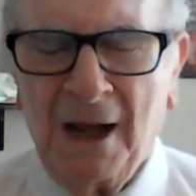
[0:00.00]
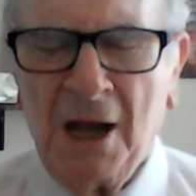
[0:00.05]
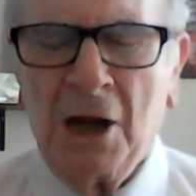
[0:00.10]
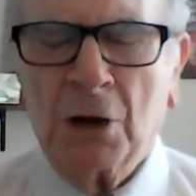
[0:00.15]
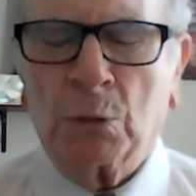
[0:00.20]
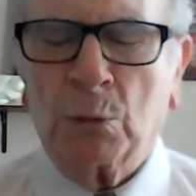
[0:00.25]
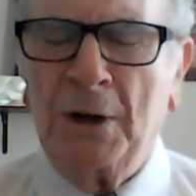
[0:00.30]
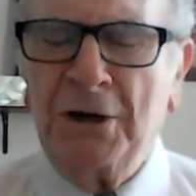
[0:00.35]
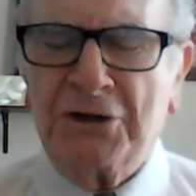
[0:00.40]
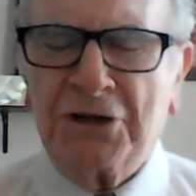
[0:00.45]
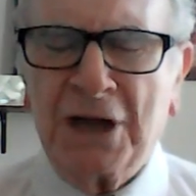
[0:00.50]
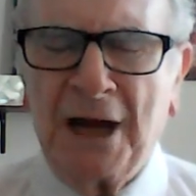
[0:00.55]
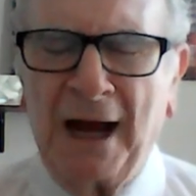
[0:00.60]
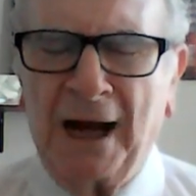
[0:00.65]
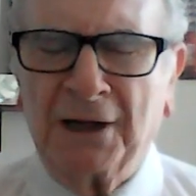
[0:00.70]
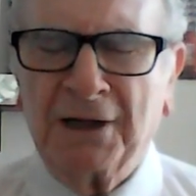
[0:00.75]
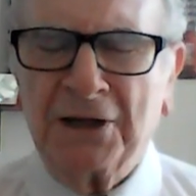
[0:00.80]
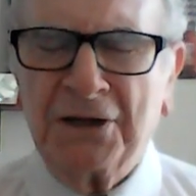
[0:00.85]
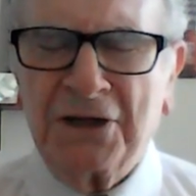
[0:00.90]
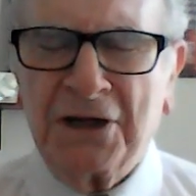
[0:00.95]
Reach
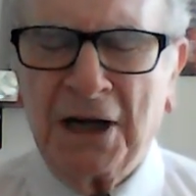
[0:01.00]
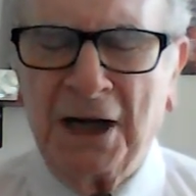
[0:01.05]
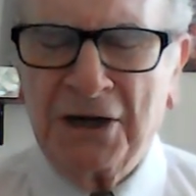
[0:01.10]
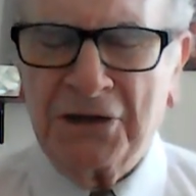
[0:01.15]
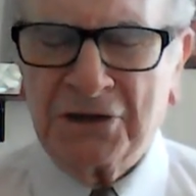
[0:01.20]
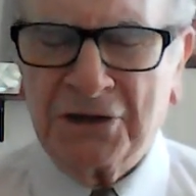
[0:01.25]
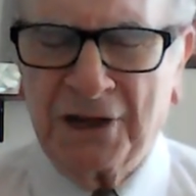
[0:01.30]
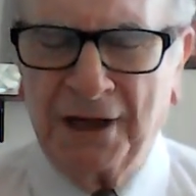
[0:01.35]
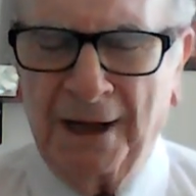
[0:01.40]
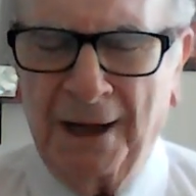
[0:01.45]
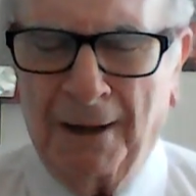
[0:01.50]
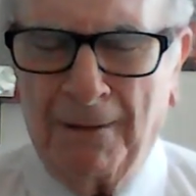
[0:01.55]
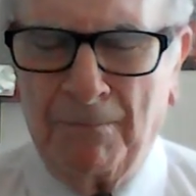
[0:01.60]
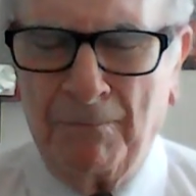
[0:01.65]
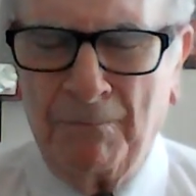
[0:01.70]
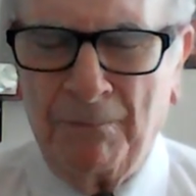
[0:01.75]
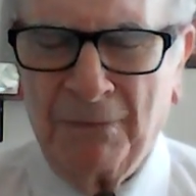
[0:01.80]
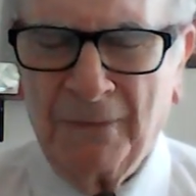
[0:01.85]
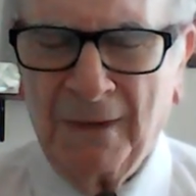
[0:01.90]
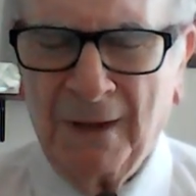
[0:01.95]
out and touch them
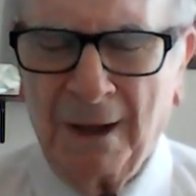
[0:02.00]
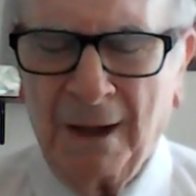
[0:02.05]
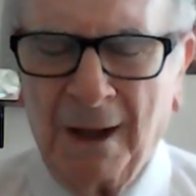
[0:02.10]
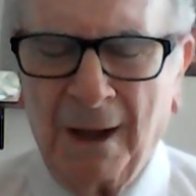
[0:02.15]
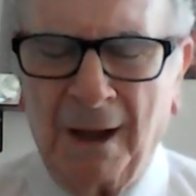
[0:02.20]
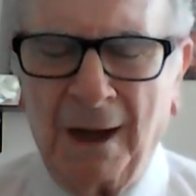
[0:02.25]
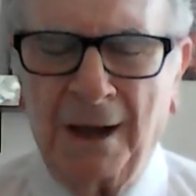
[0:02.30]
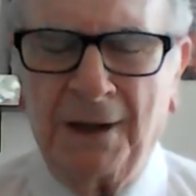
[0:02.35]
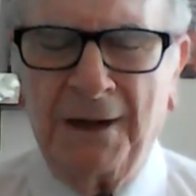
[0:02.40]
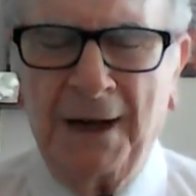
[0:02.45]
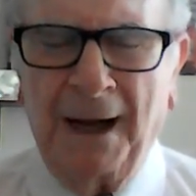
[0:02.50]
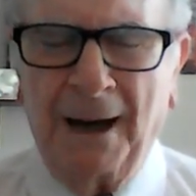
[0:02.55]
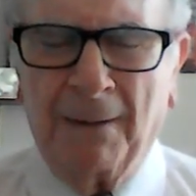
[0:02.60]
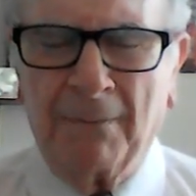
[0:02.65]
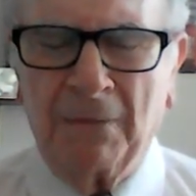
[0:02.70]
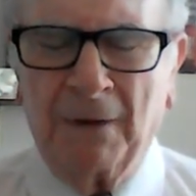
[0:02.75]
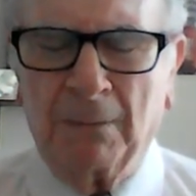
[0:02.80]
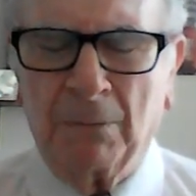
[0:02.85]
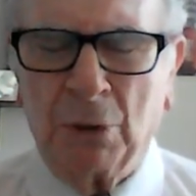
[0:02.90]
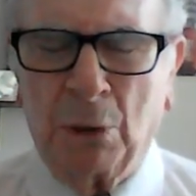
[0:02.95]
and
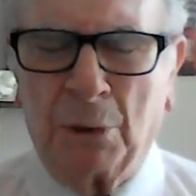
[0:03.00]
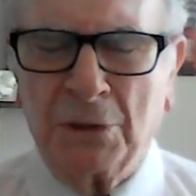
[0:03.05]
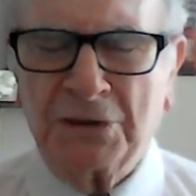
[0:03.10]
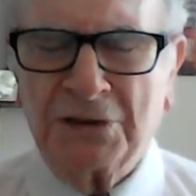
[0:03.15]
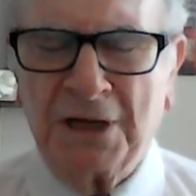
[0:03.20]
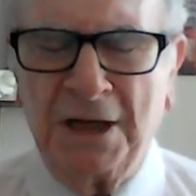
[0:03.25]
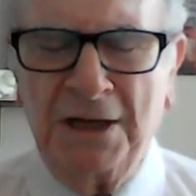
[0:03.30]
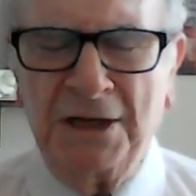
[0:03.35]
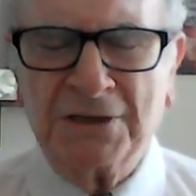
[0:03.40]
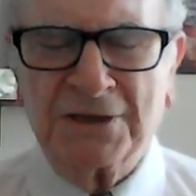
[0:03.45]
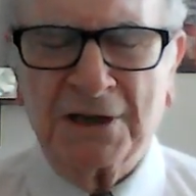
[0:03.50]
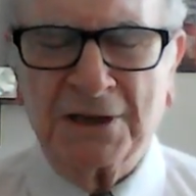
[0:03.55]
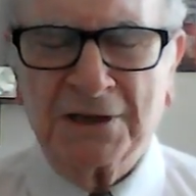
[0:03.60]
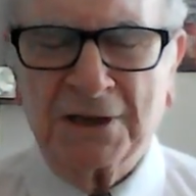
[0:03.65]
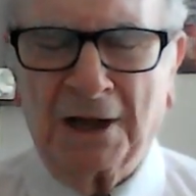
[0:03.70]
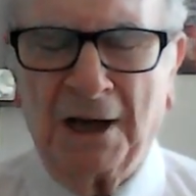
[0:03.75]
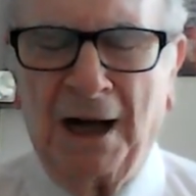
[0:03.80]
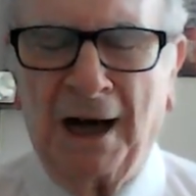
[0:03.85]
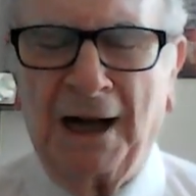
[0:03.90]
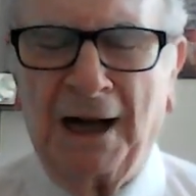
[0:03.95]
help them, Lord Jesus,
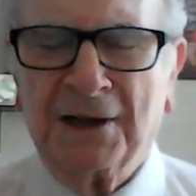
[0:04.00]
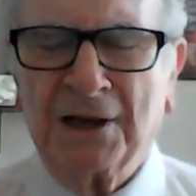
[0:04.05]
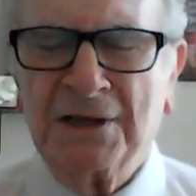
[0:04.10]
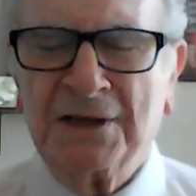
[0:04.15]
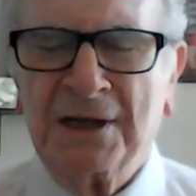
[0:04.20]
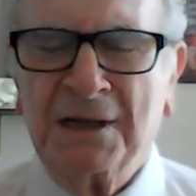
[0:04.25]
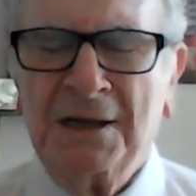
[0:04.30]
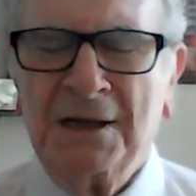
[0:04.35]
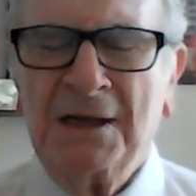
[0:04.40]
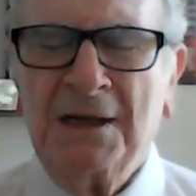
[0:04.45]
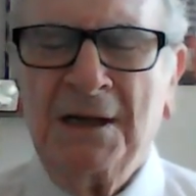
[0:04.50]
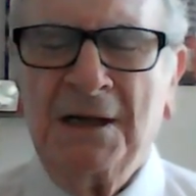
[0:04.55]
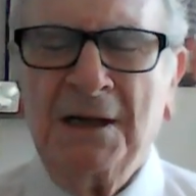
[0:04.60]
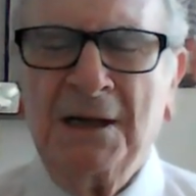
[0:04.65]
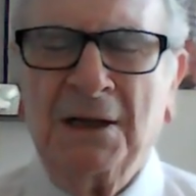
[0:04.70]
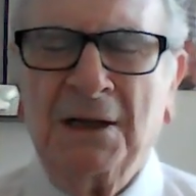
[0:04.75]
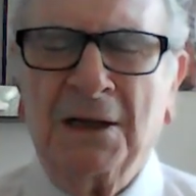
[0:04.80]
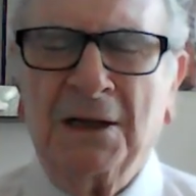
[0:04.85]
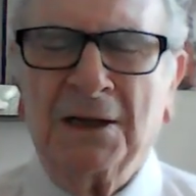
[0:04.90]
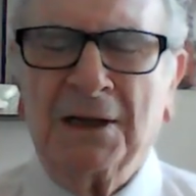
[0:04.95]
God, to
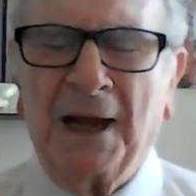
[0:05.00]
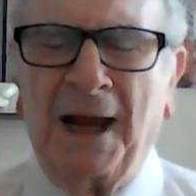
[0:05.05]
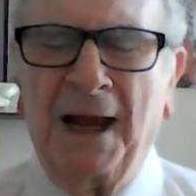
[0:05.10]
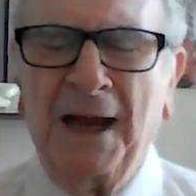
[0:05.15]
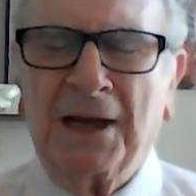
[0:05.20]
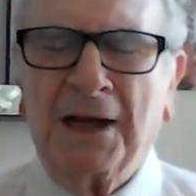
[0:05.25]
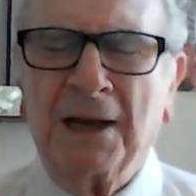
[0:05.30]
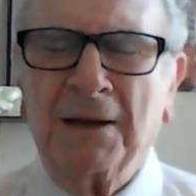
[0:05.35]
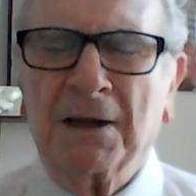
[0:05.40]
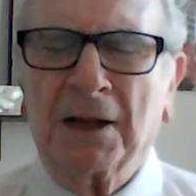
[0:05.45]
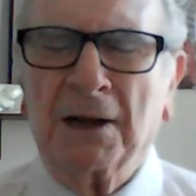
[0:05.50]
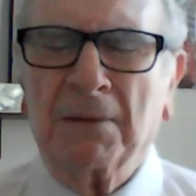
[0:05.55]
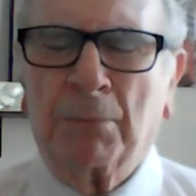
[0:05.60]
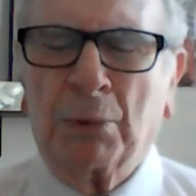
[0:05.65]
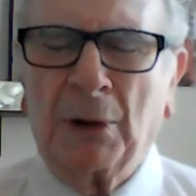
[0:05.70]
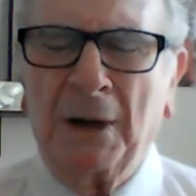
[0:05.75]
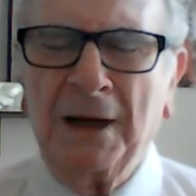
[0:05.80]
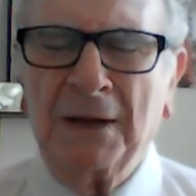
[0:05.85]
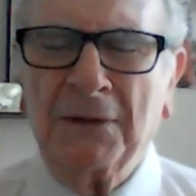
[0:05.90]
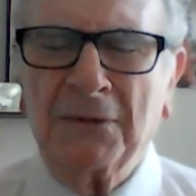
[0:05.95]
take and to
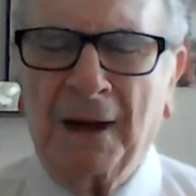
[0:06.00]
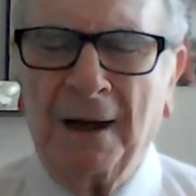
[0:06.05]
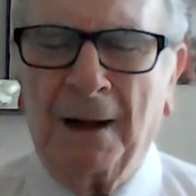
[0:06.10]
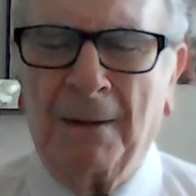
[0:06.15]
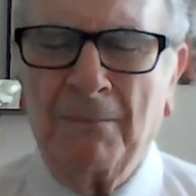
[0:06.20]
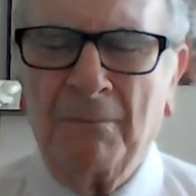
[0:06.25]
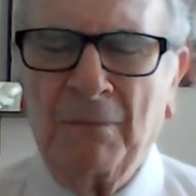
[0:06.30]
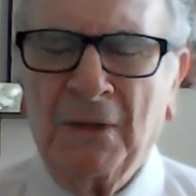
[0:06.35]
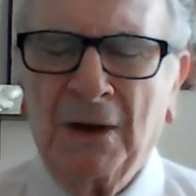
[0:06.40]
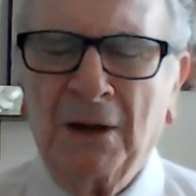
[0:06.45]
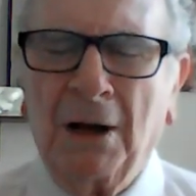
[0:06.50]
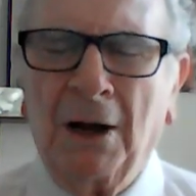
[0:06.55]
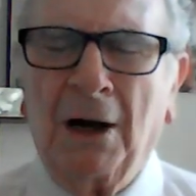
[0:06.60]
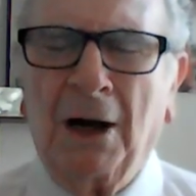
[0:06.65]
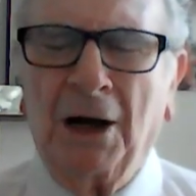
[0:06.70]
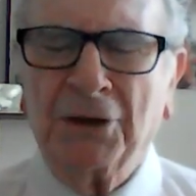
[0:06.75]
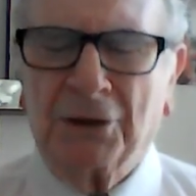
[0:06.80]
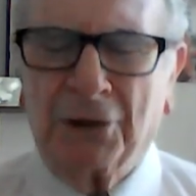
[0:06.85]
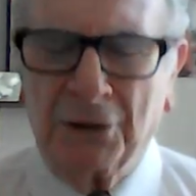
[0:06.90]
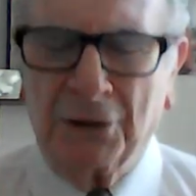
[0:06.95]
bring them
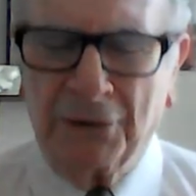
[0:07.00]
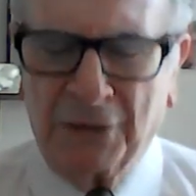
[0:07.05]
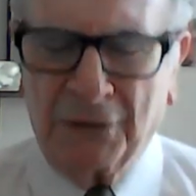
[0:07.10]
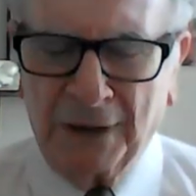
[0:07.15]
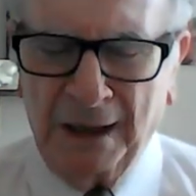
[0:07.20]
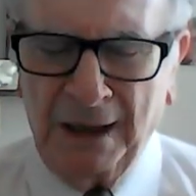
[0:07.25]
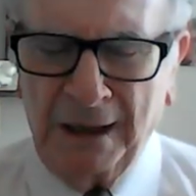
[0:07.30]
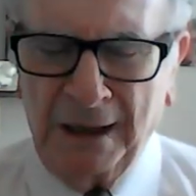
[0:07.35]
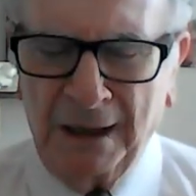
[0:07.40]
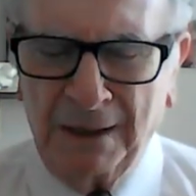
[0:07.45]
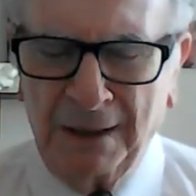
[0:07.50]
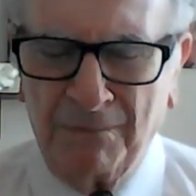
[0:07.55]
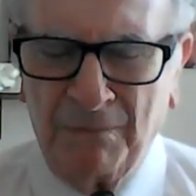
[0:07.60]
unto thee.